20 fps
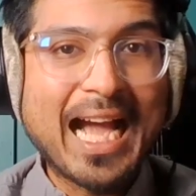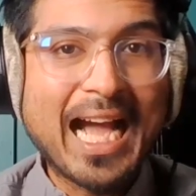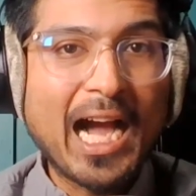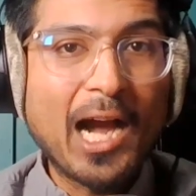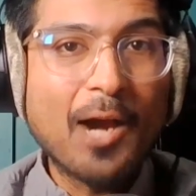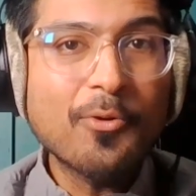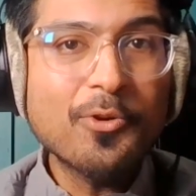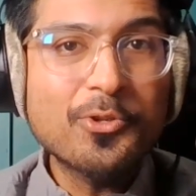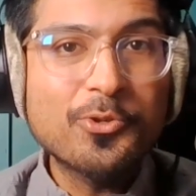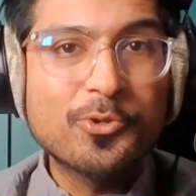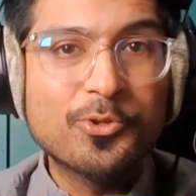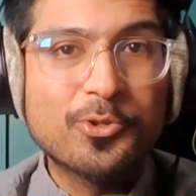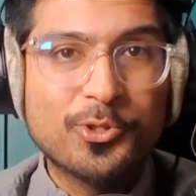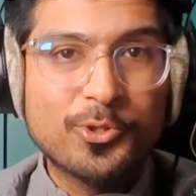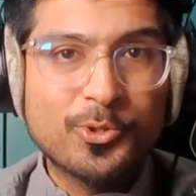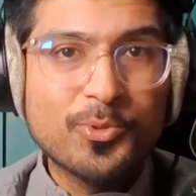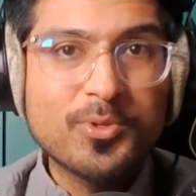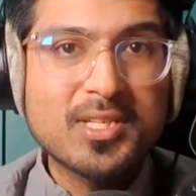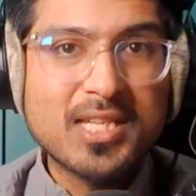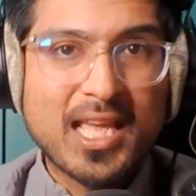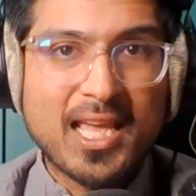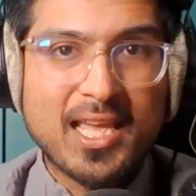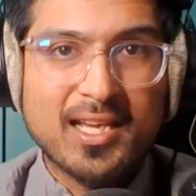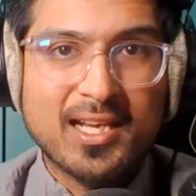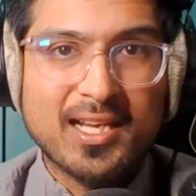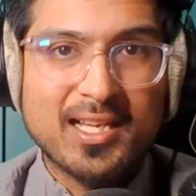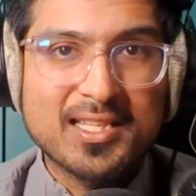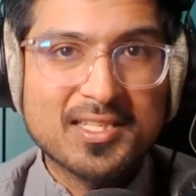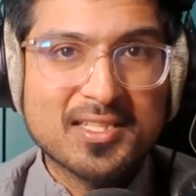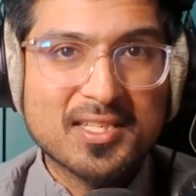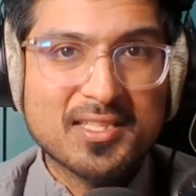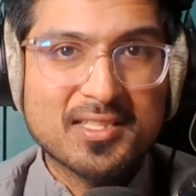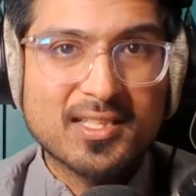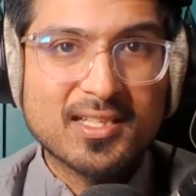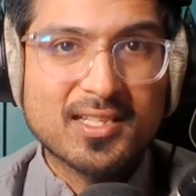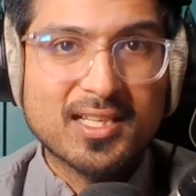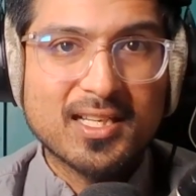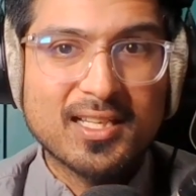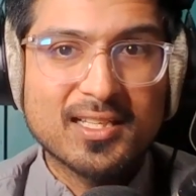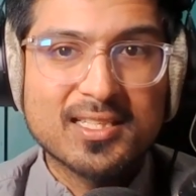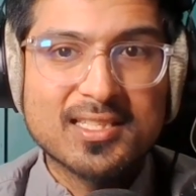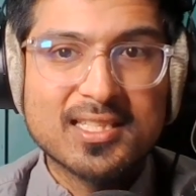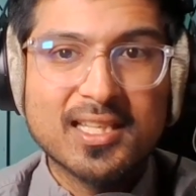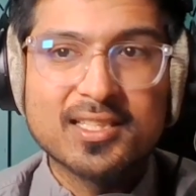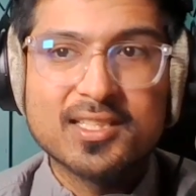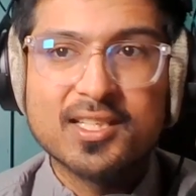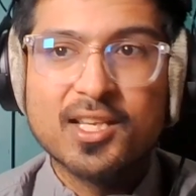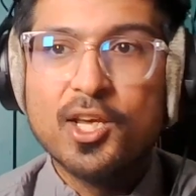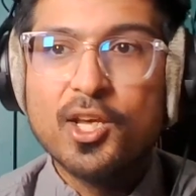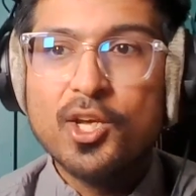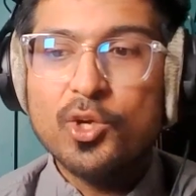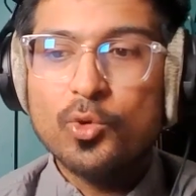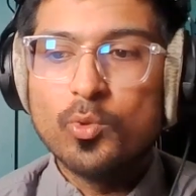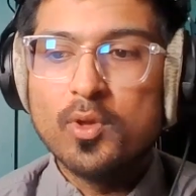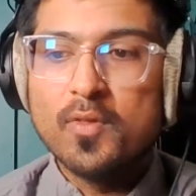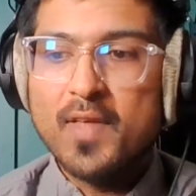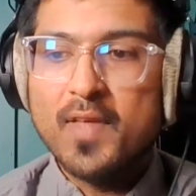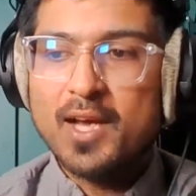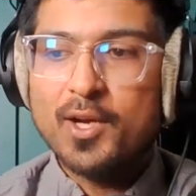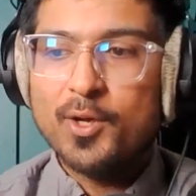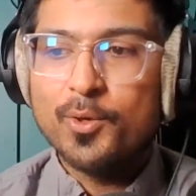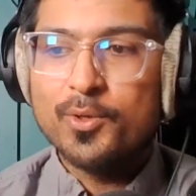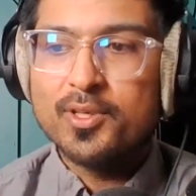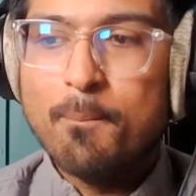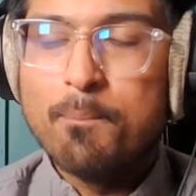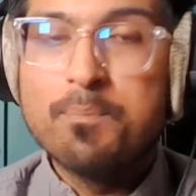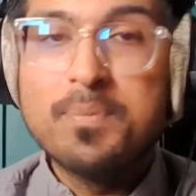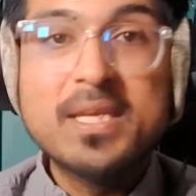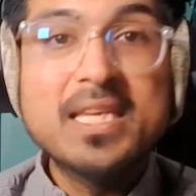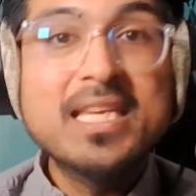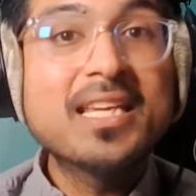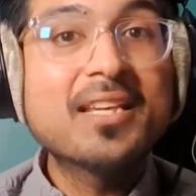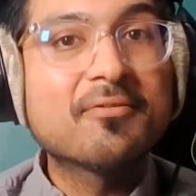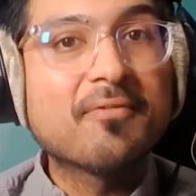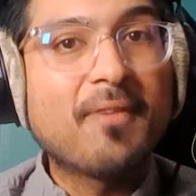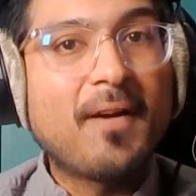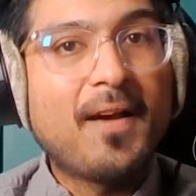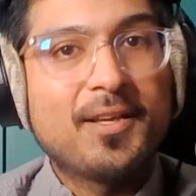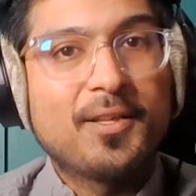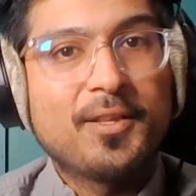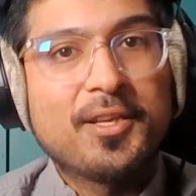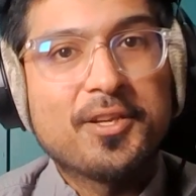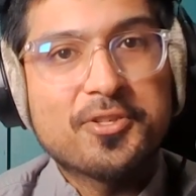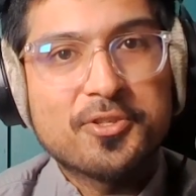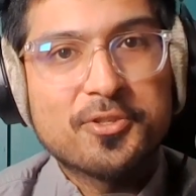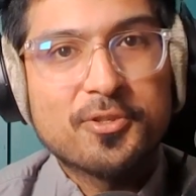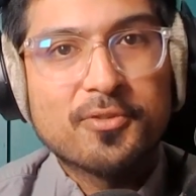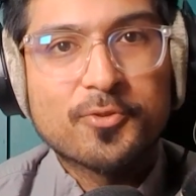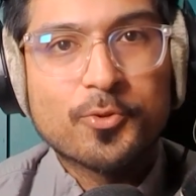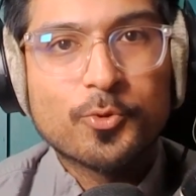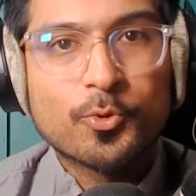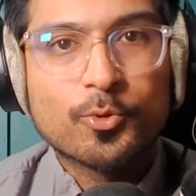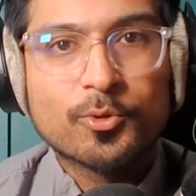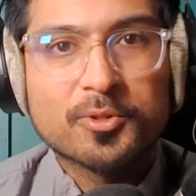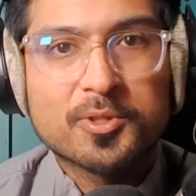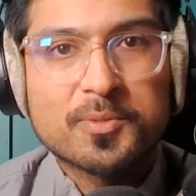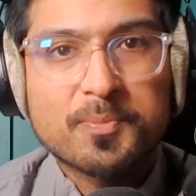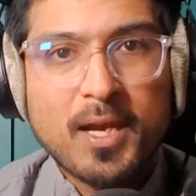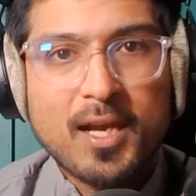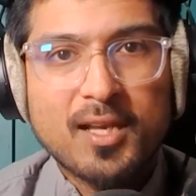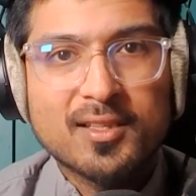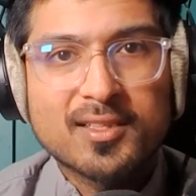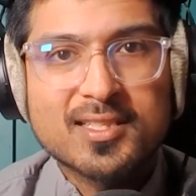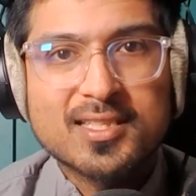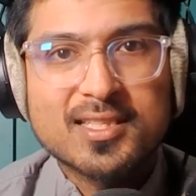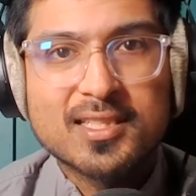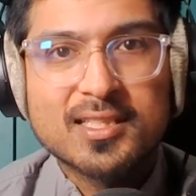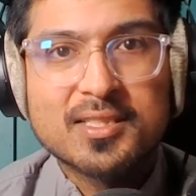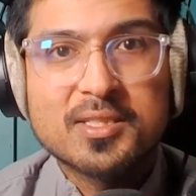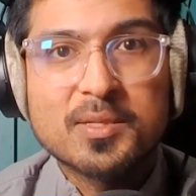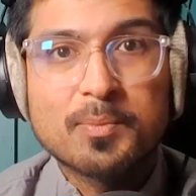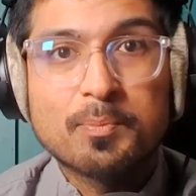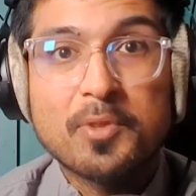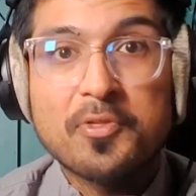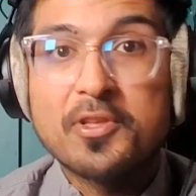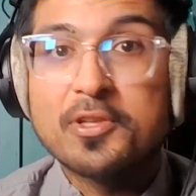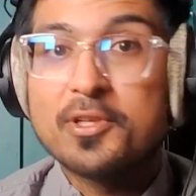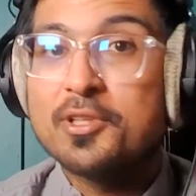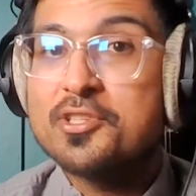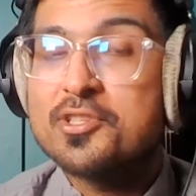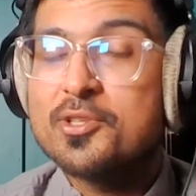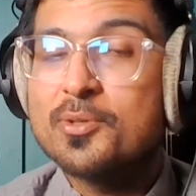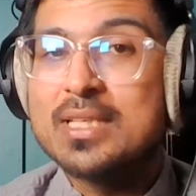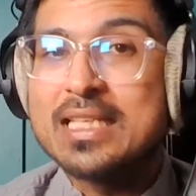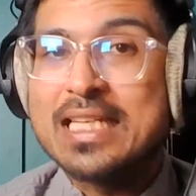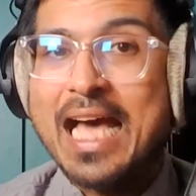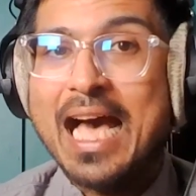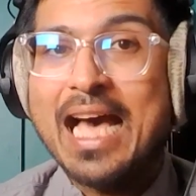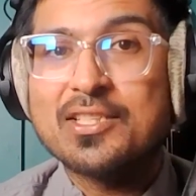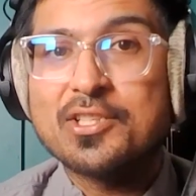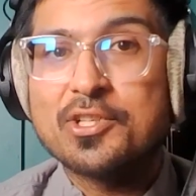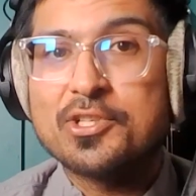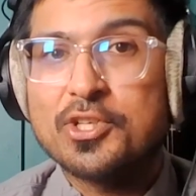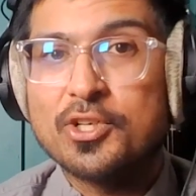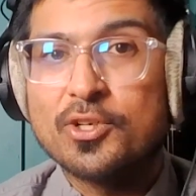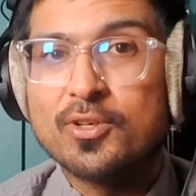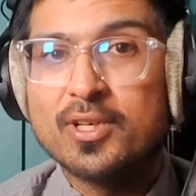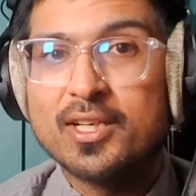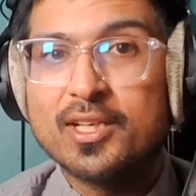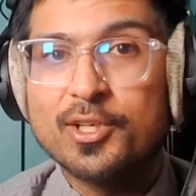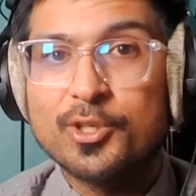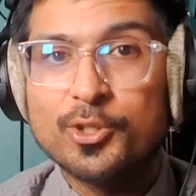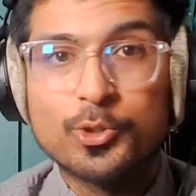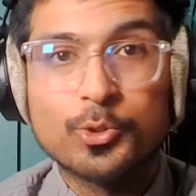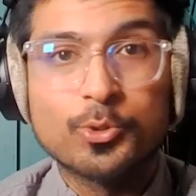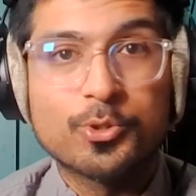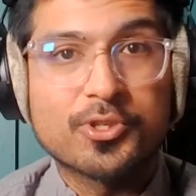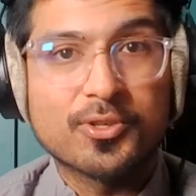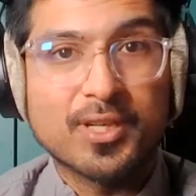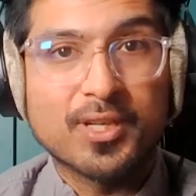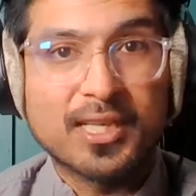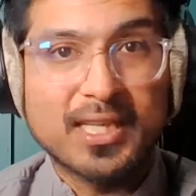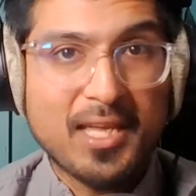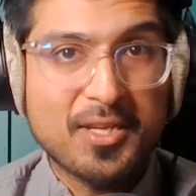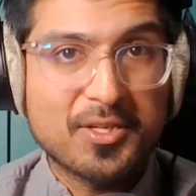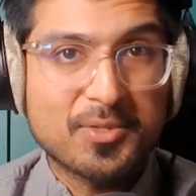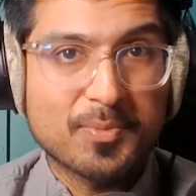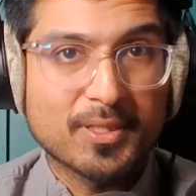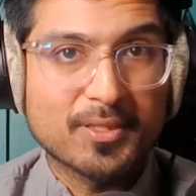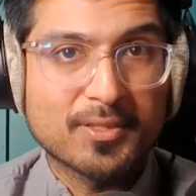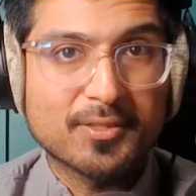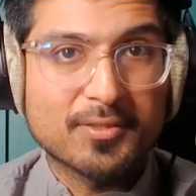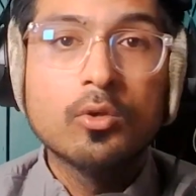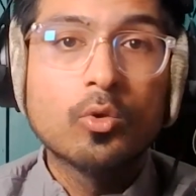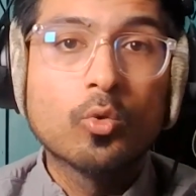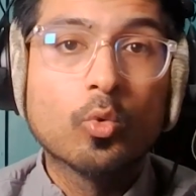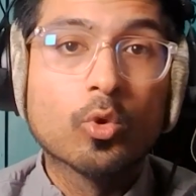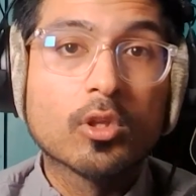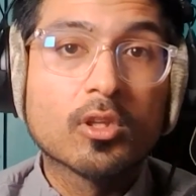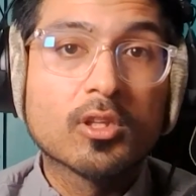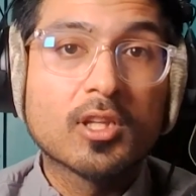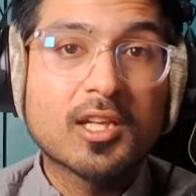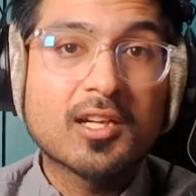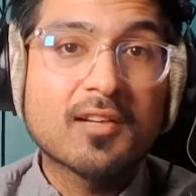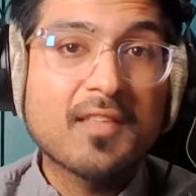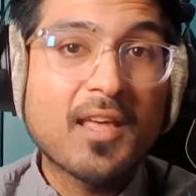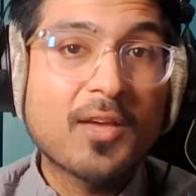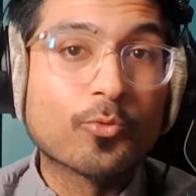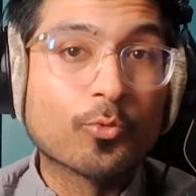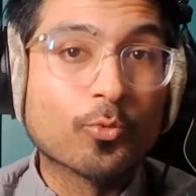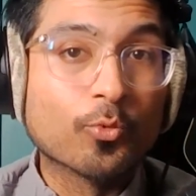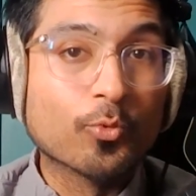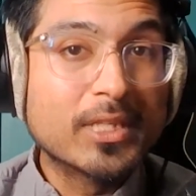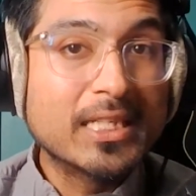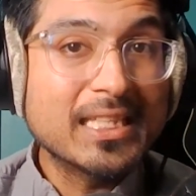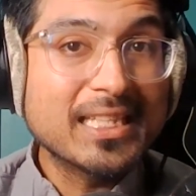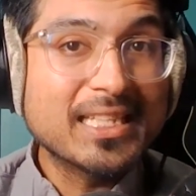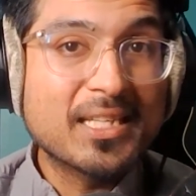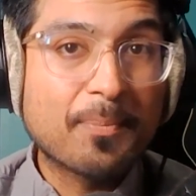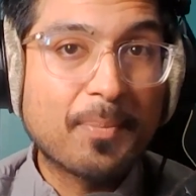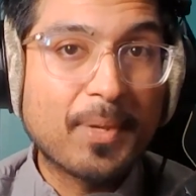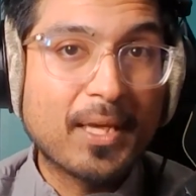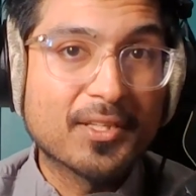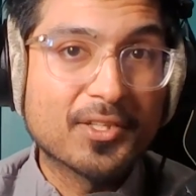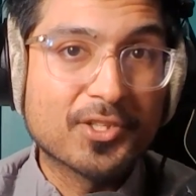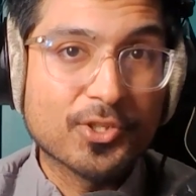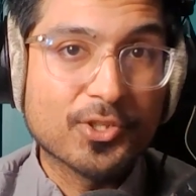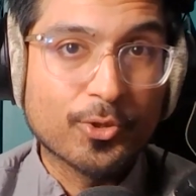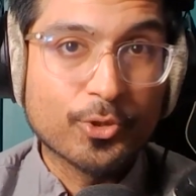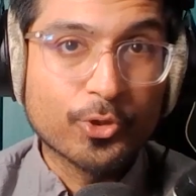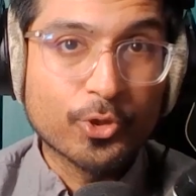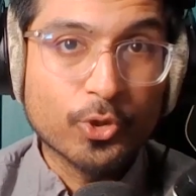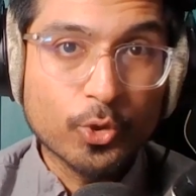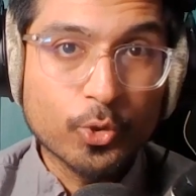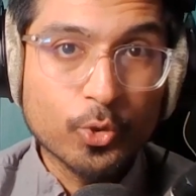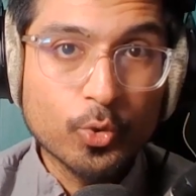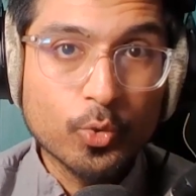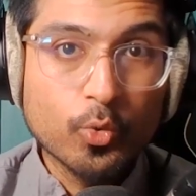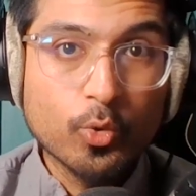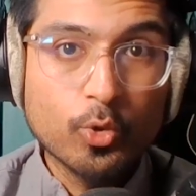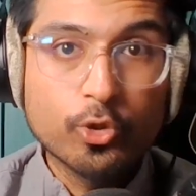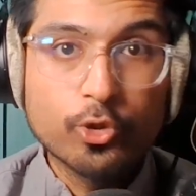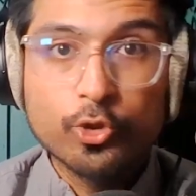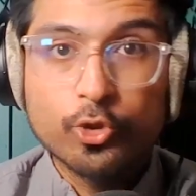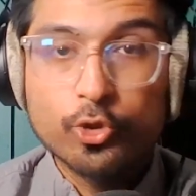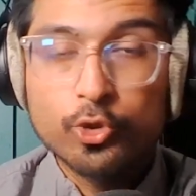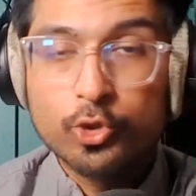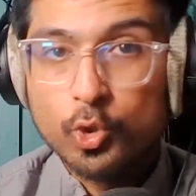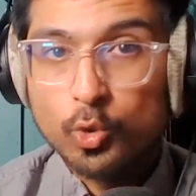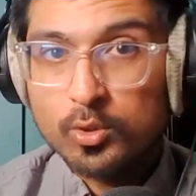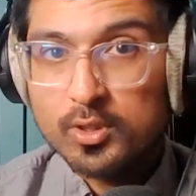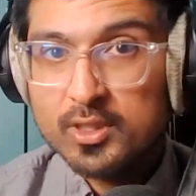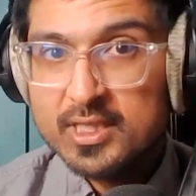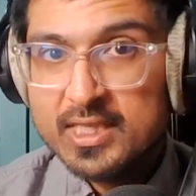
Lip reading: how do you use AI-assisted content without being in violation of Google's policies, but then also not deterring user engagement? Well, a lot of that really depends on you, your